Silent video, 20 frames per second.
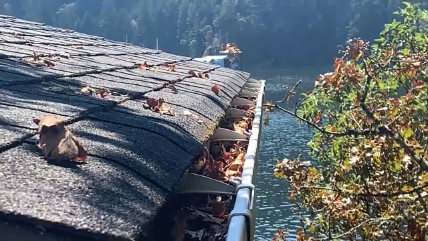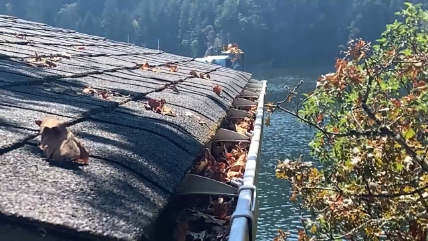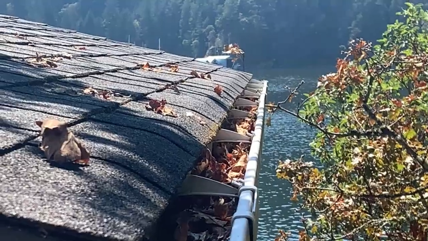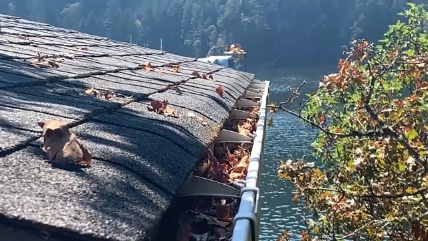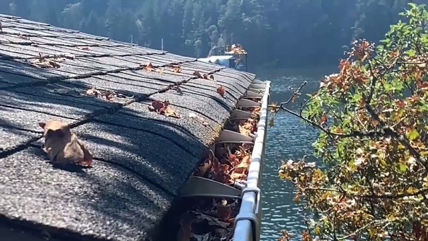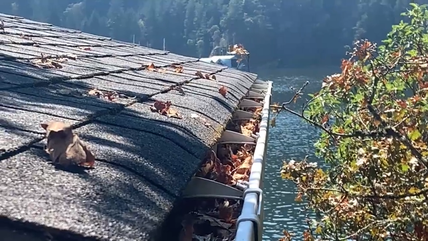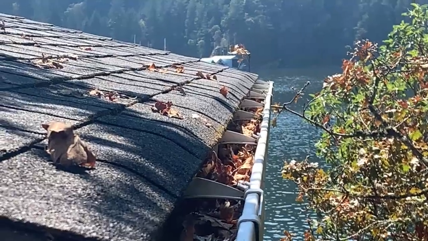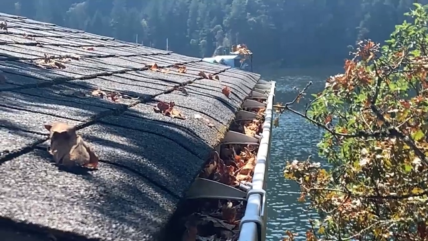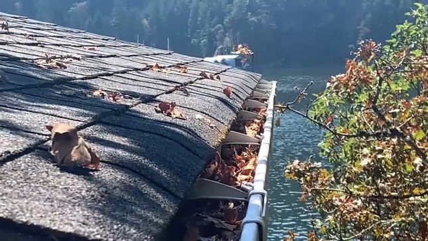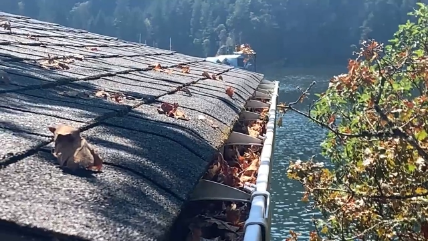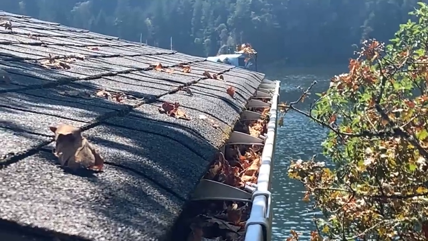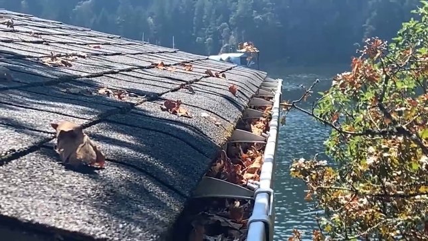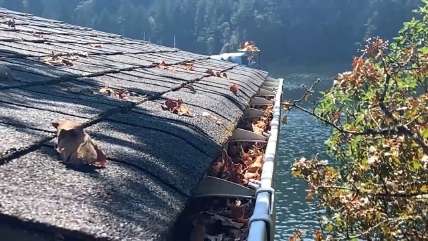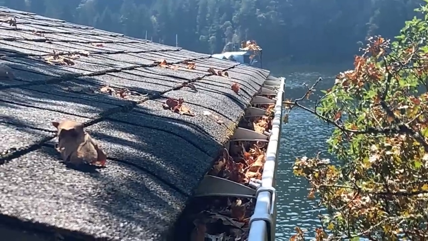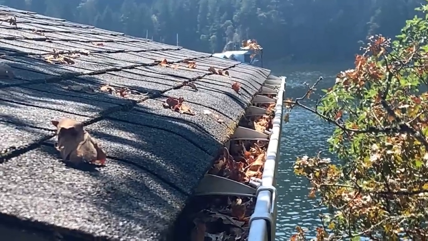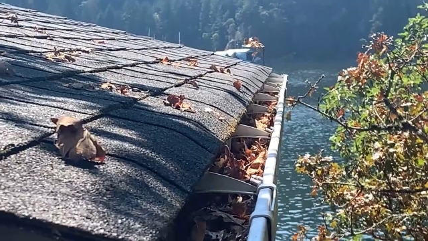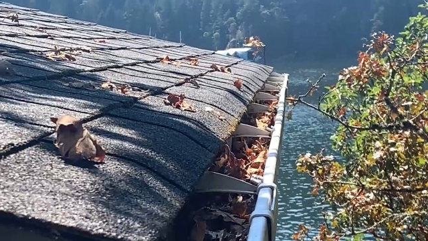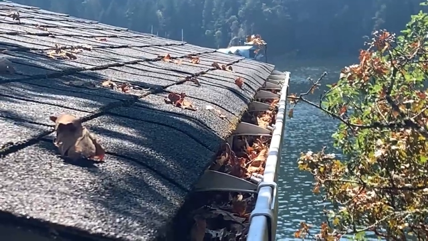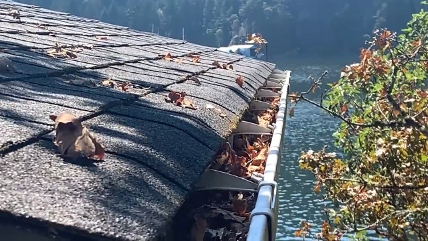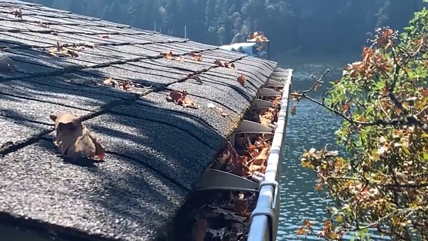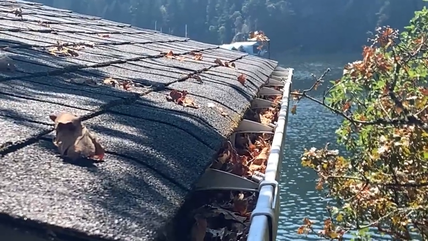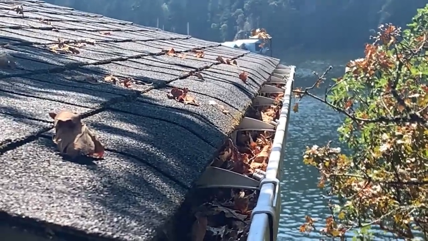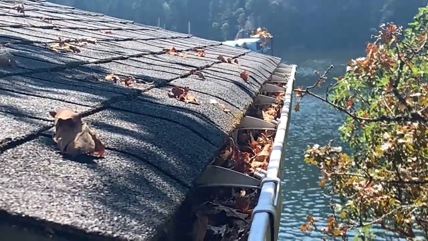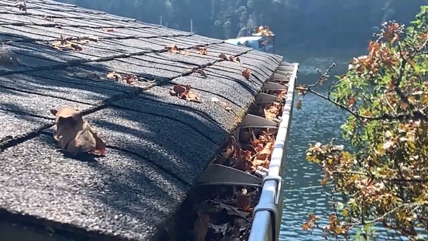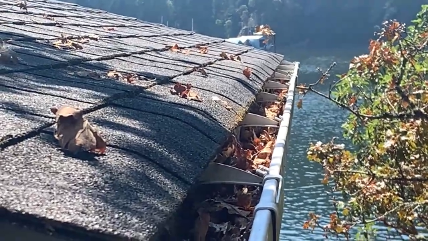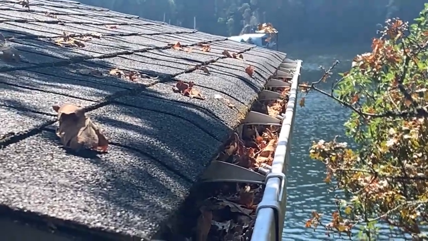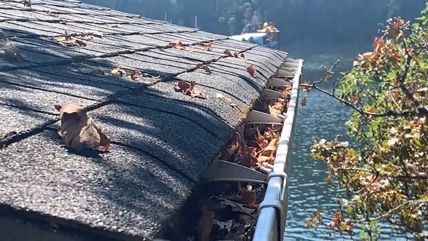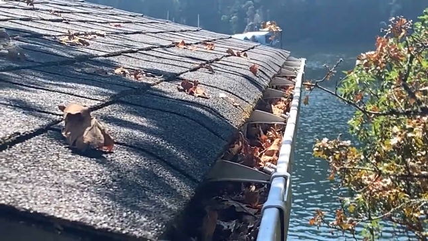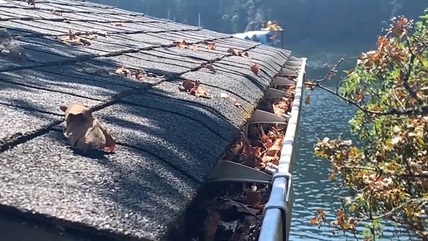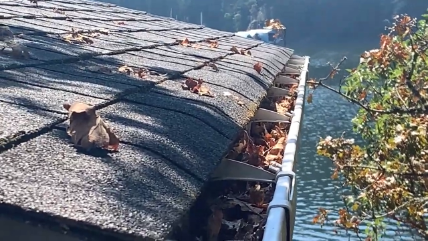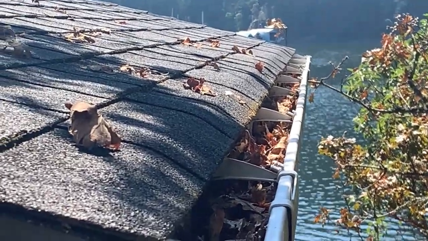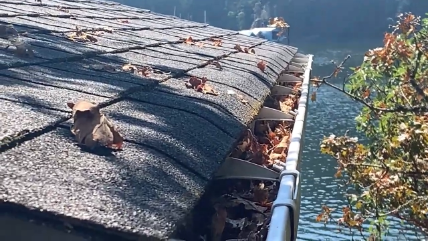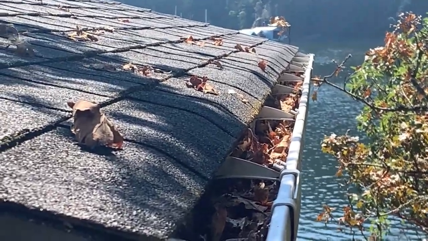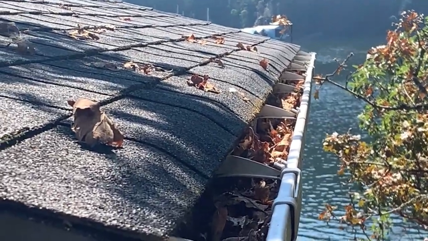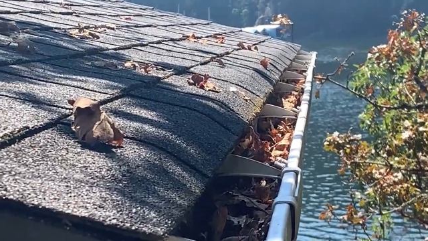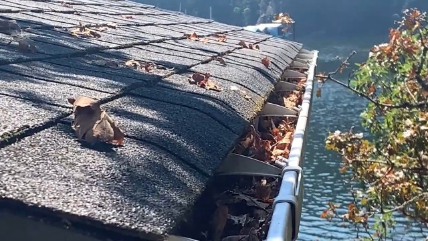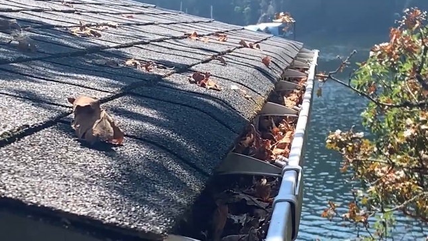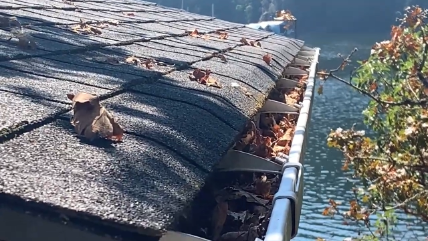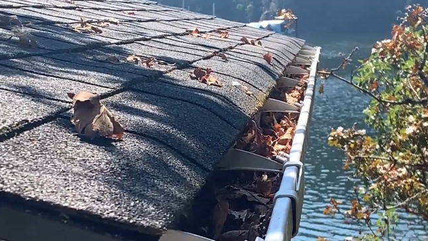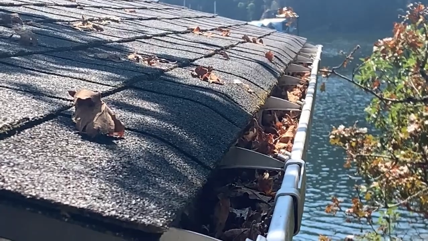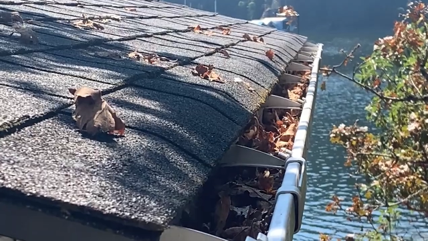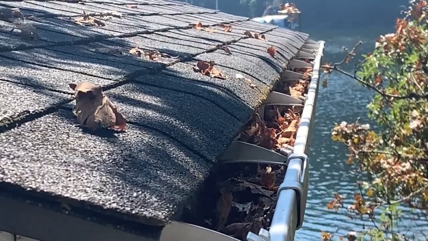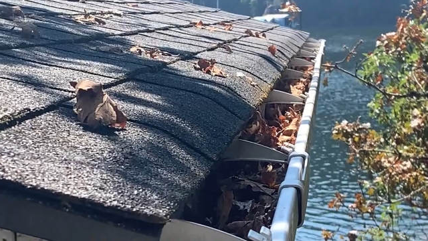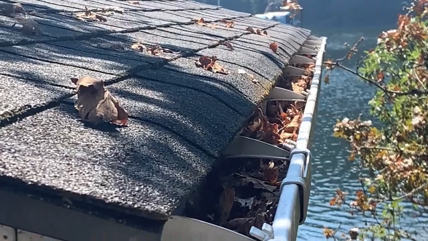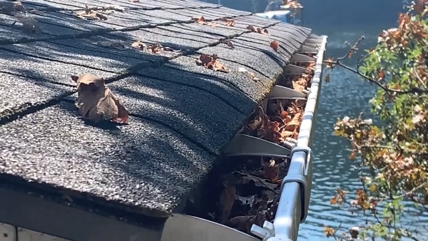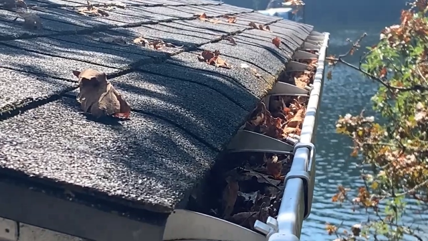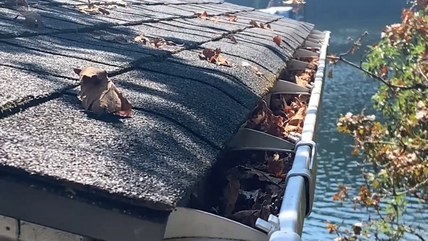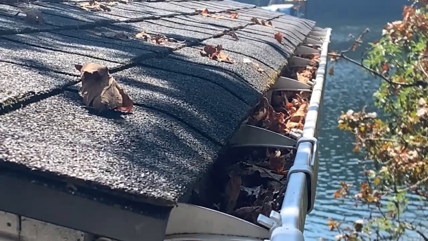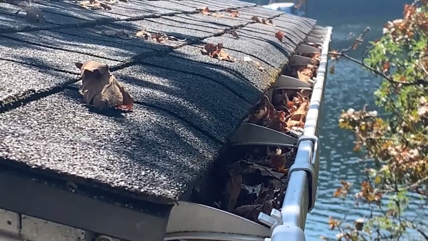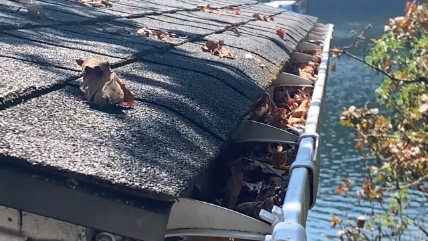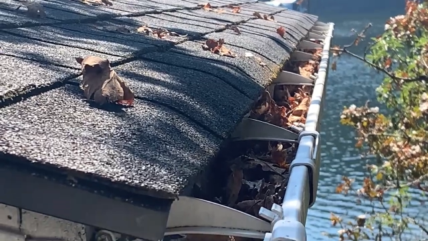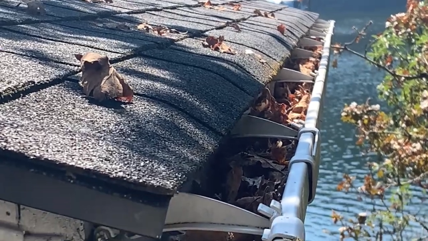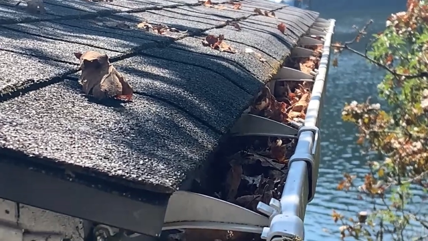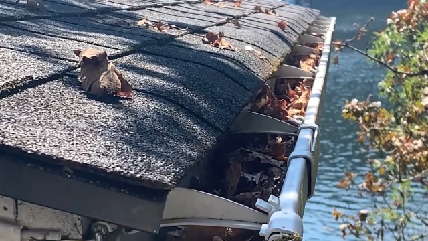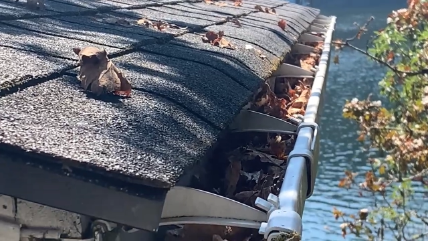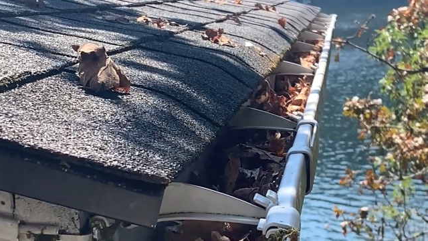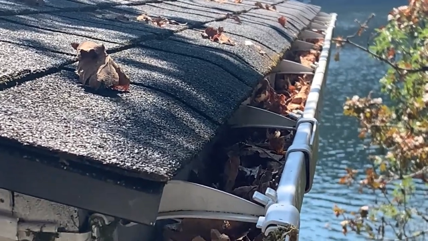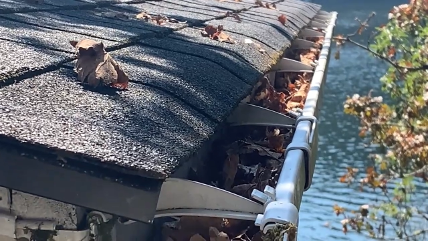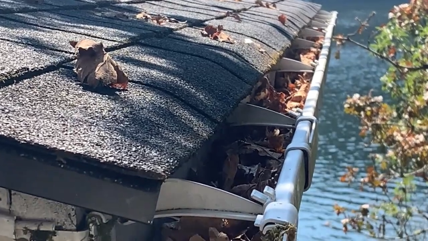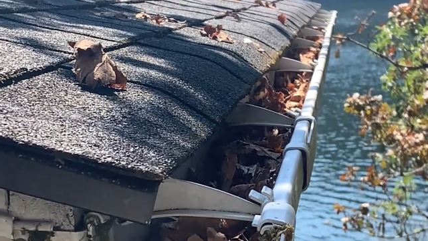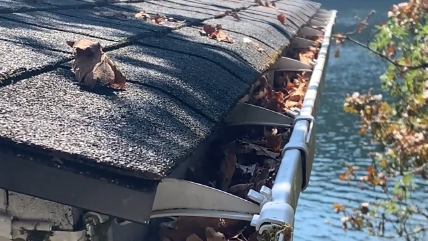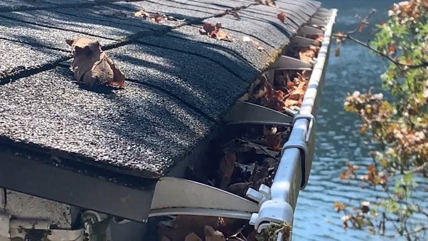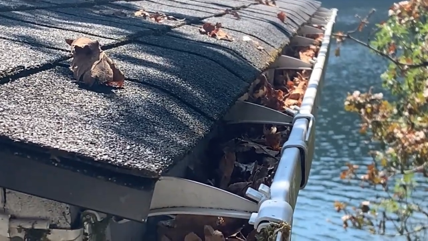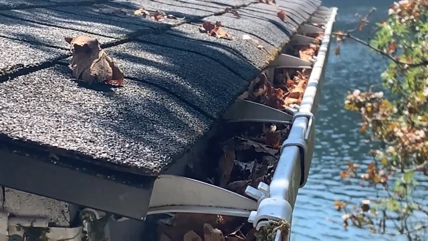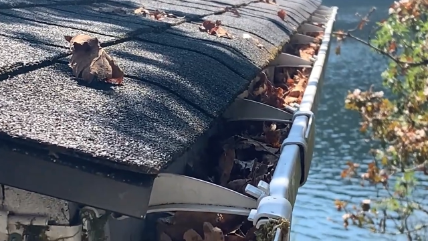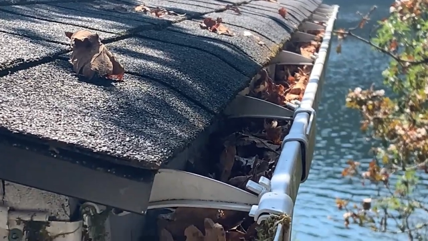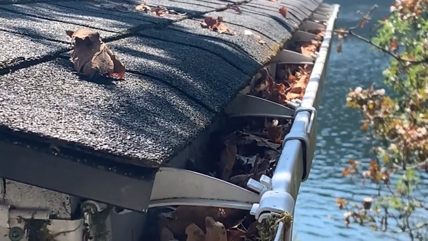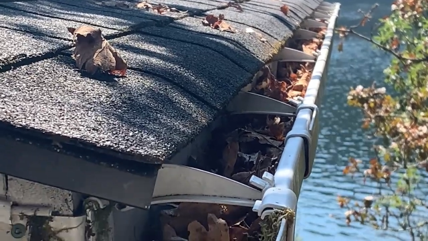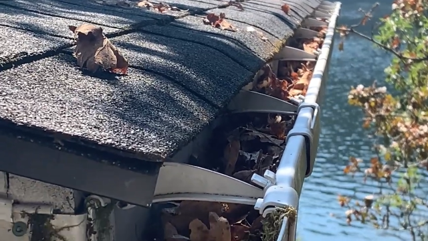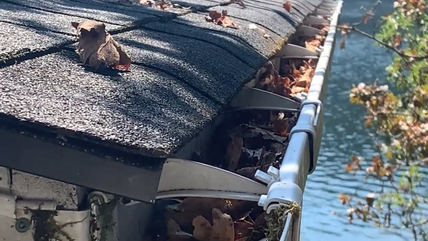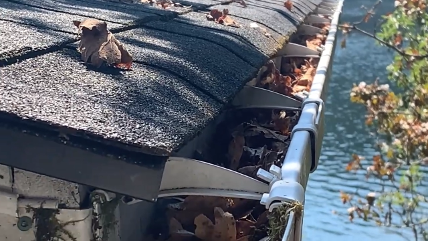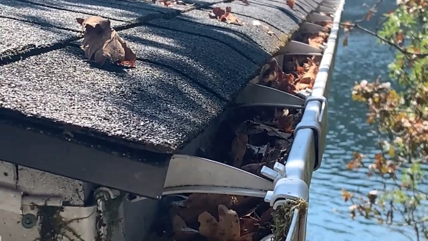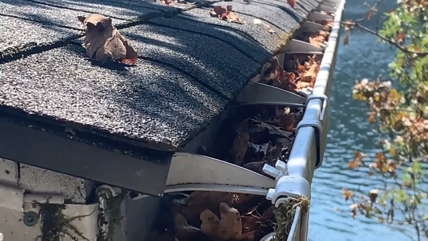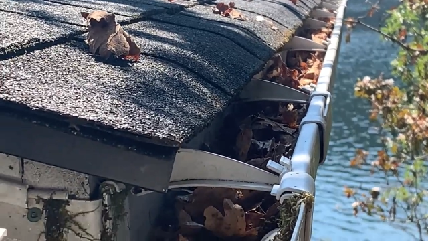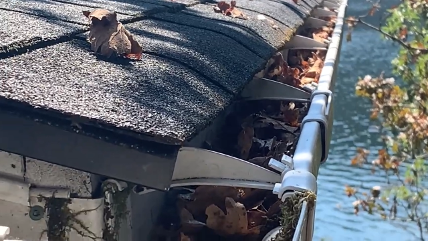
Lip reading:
Nobody's mouth can be seen.